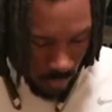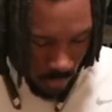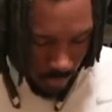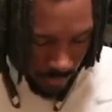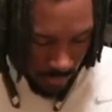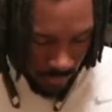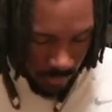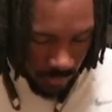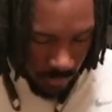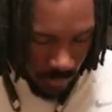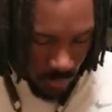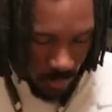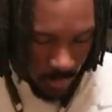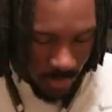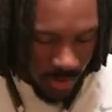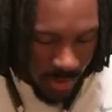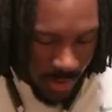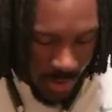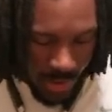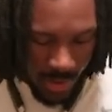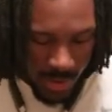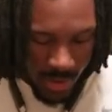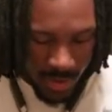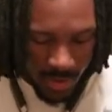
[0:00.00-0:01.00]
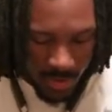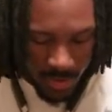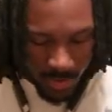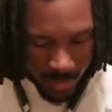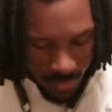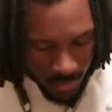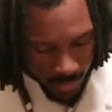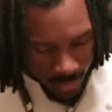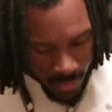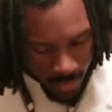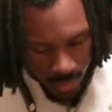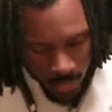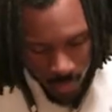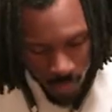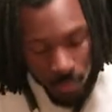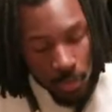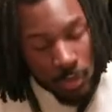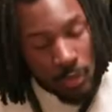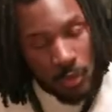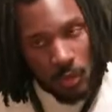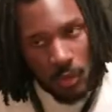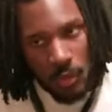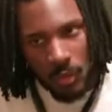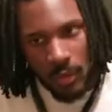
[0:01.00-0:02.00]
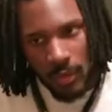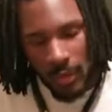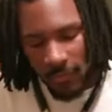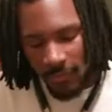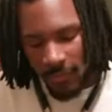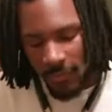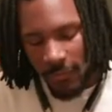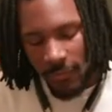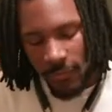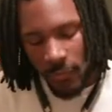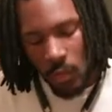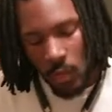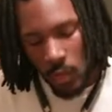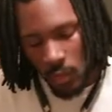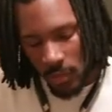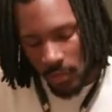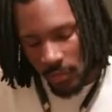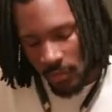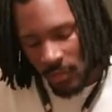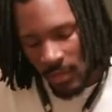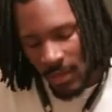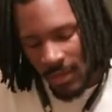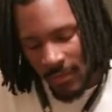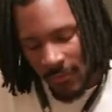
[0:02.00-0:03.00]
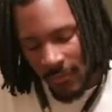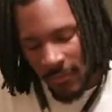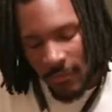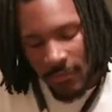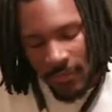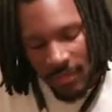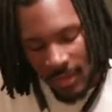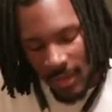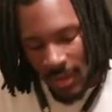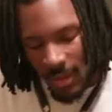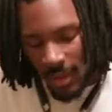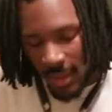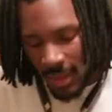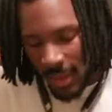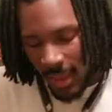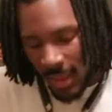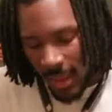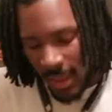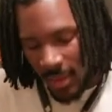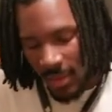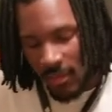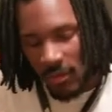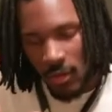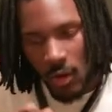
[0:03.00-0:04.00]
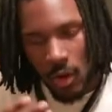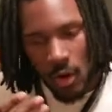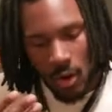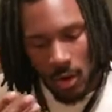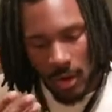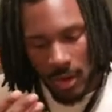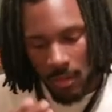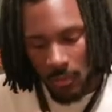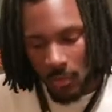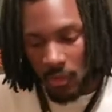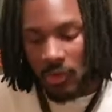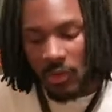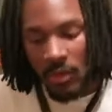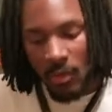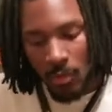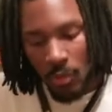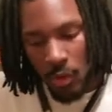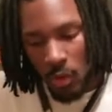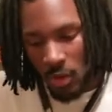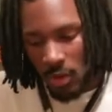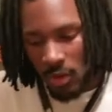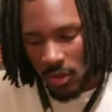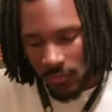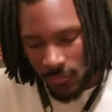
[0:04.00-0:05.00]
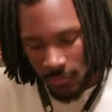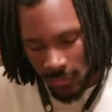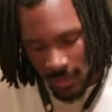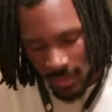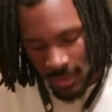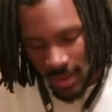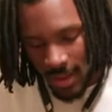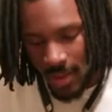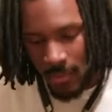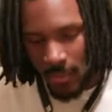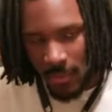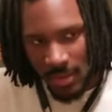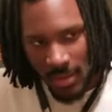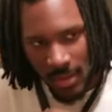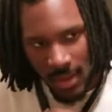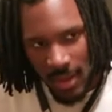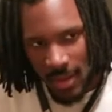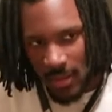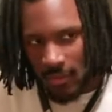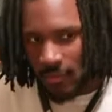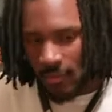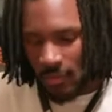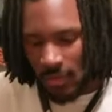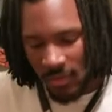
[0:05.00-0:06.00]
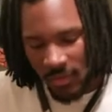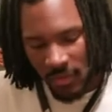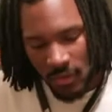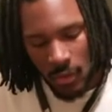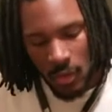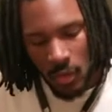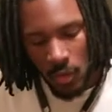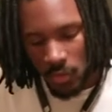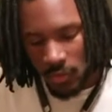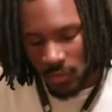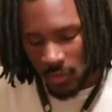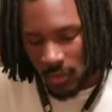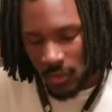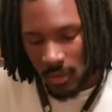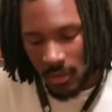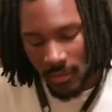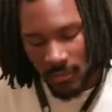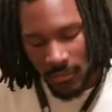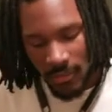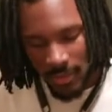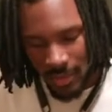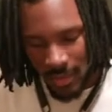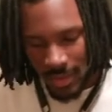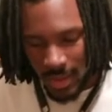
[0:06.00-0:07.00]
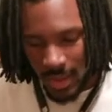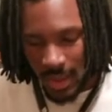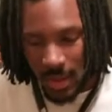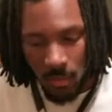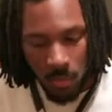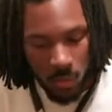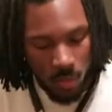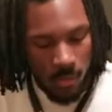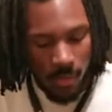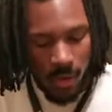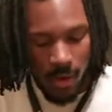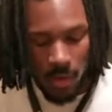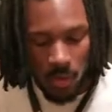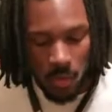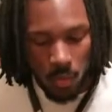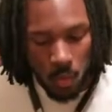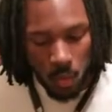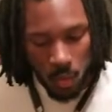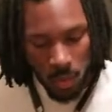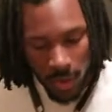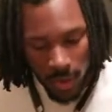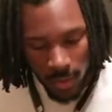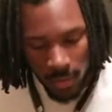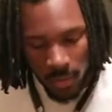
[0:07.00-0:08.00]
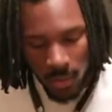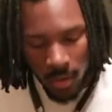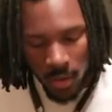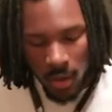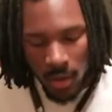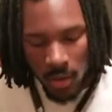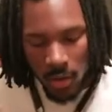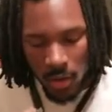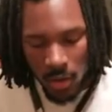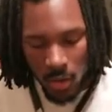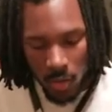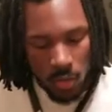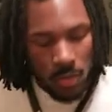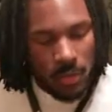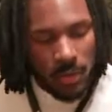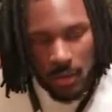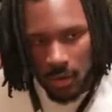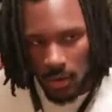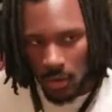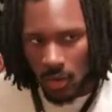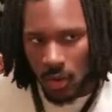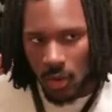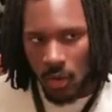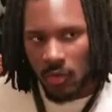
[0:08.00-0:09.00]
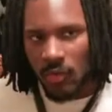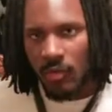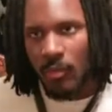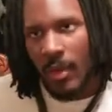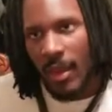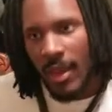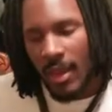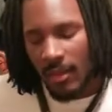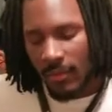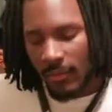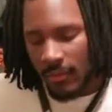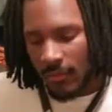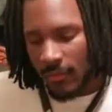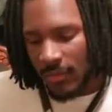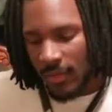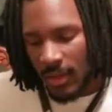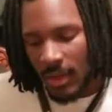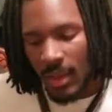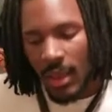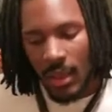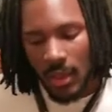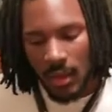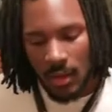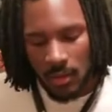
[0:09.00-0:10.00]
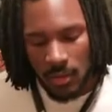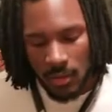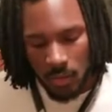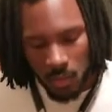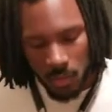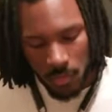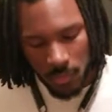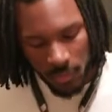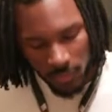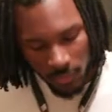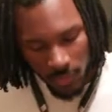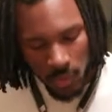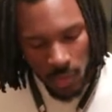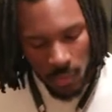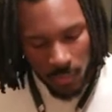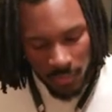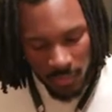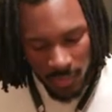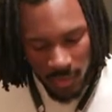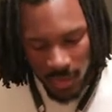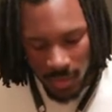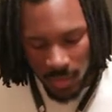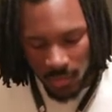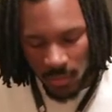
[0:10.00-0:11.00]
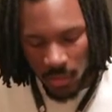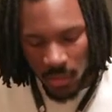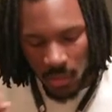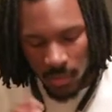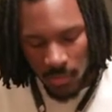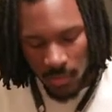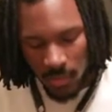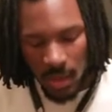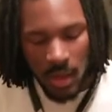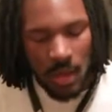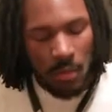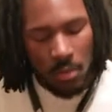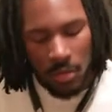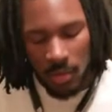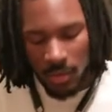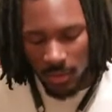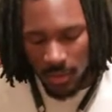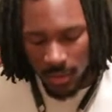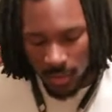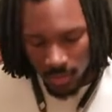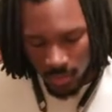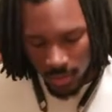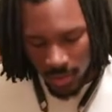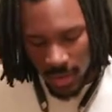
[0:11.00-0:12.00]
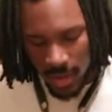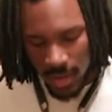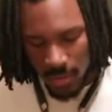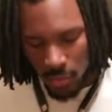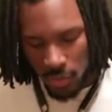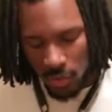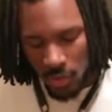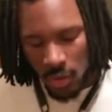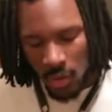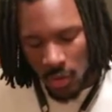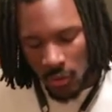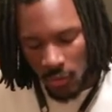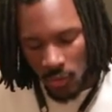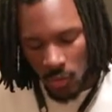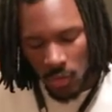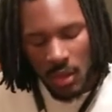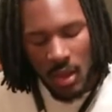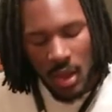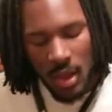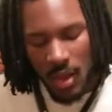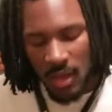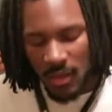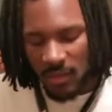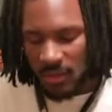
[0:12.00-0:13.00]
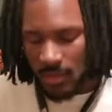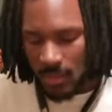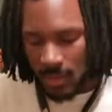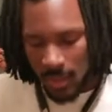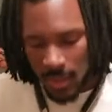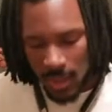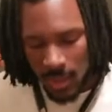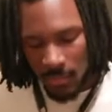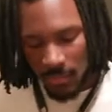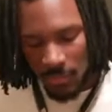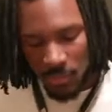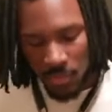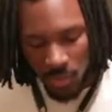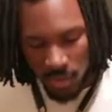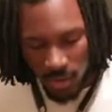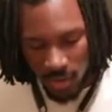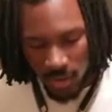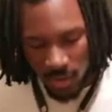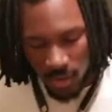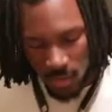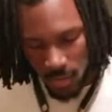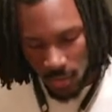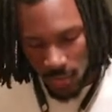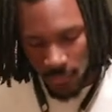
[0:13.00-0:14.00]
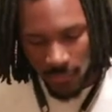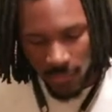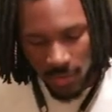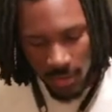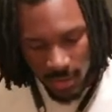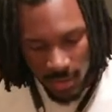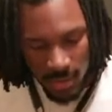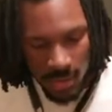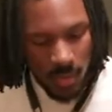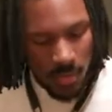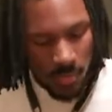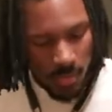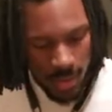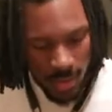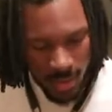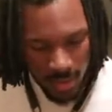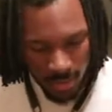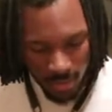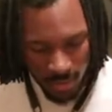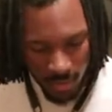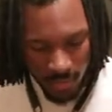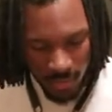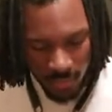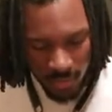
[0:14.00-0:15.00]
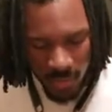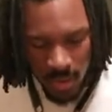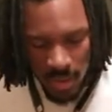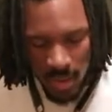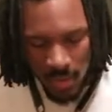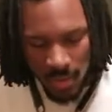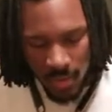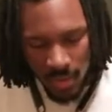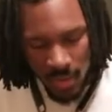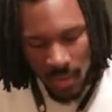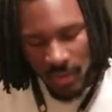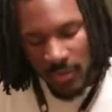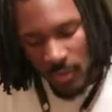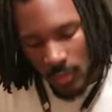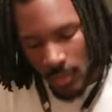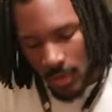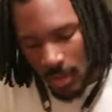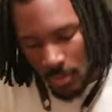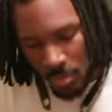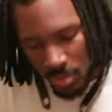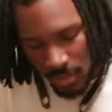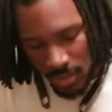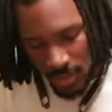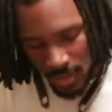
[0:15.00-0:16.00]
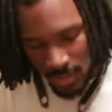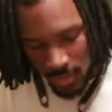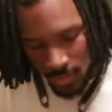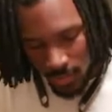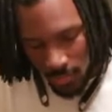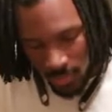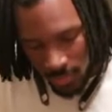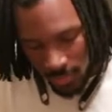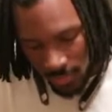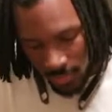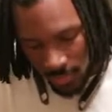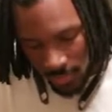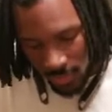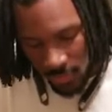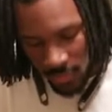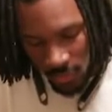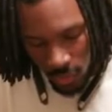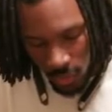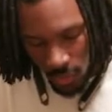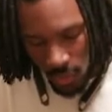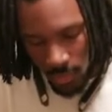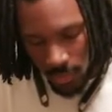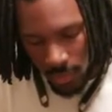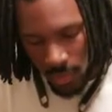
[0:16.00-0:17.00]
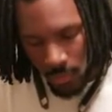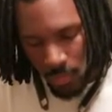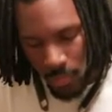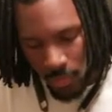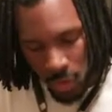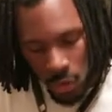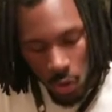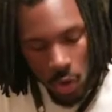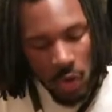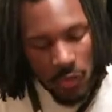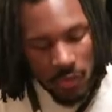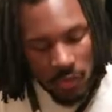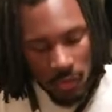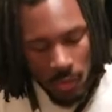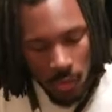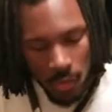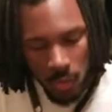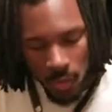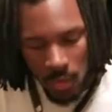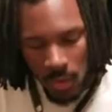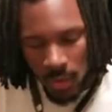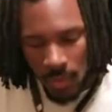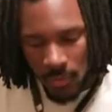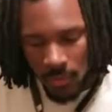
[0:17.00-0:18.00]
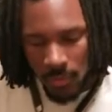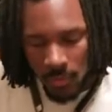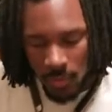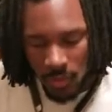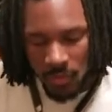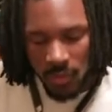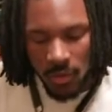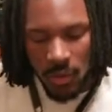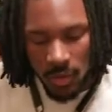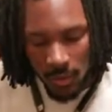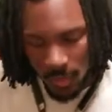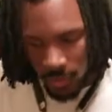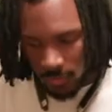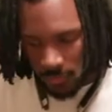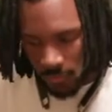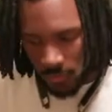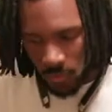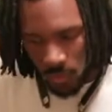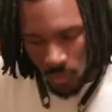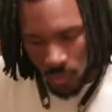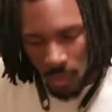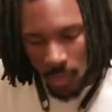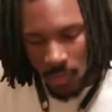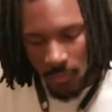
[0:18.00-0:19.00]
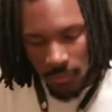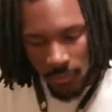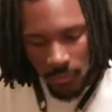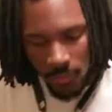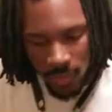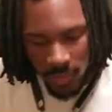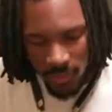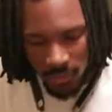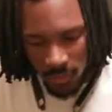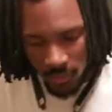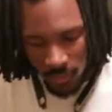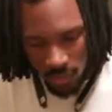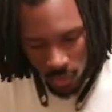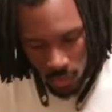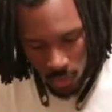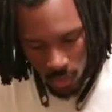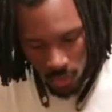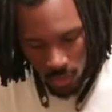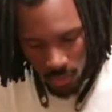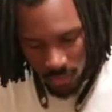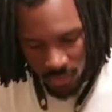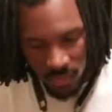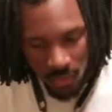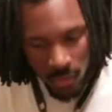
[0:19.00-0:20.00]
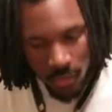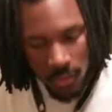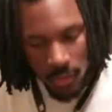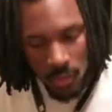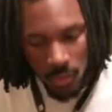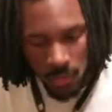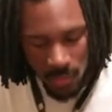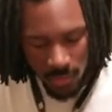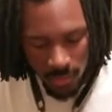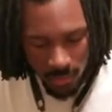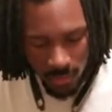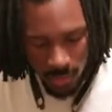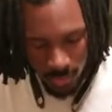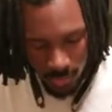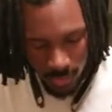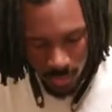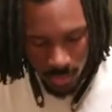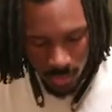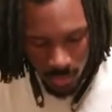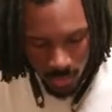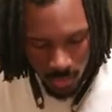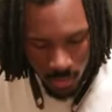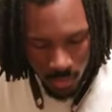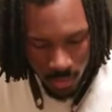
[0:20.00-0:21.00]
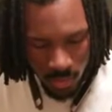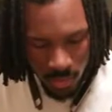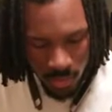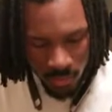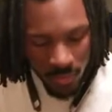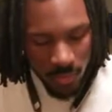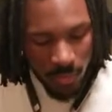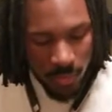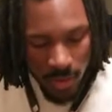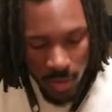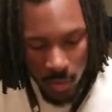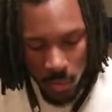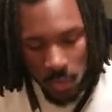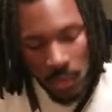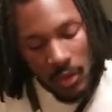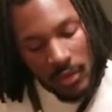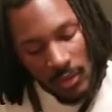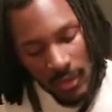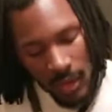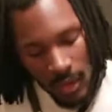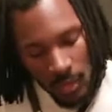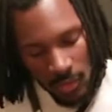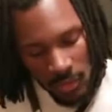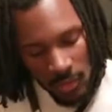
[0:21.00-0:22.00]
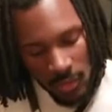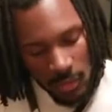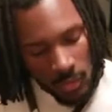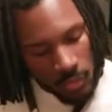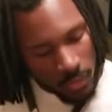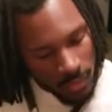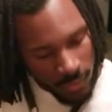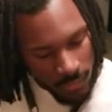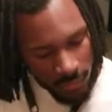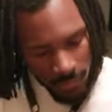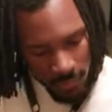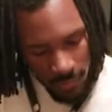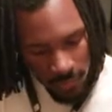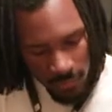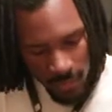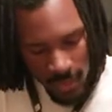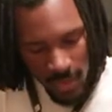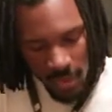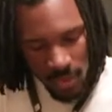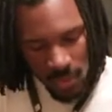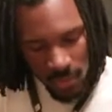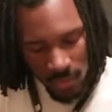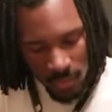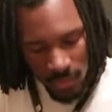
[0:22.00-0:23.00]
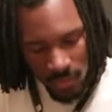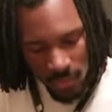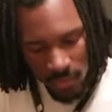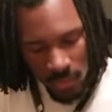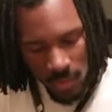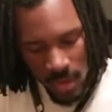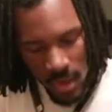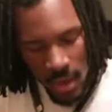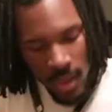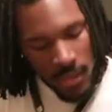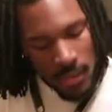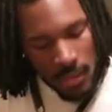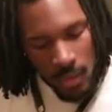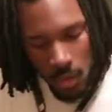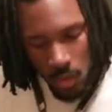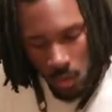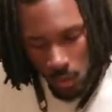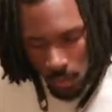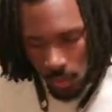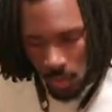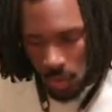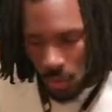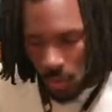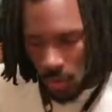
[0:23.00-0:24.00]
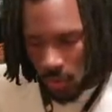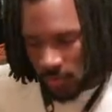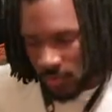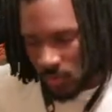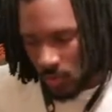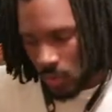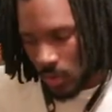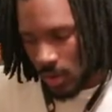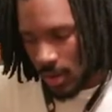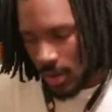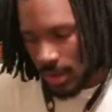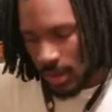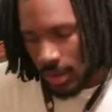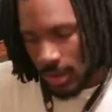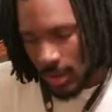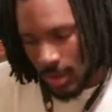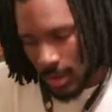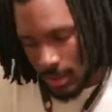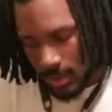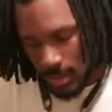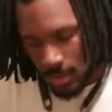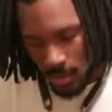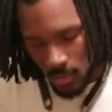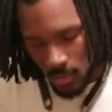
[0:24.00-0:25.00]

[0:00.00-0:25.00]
Sui and Apul in 4s. 15Ks are able to push for damage every single turn of the game no matter what. No leader goes past 15K under normal circumstance. They're able to deal damage. So it constantly keeps pressure on Vegeta matchups. That's why I play them this early. But also, they're targets for all of Frieza's cards, including the leader. So that works out in 2 different fashions. And they only cost 1 yellow.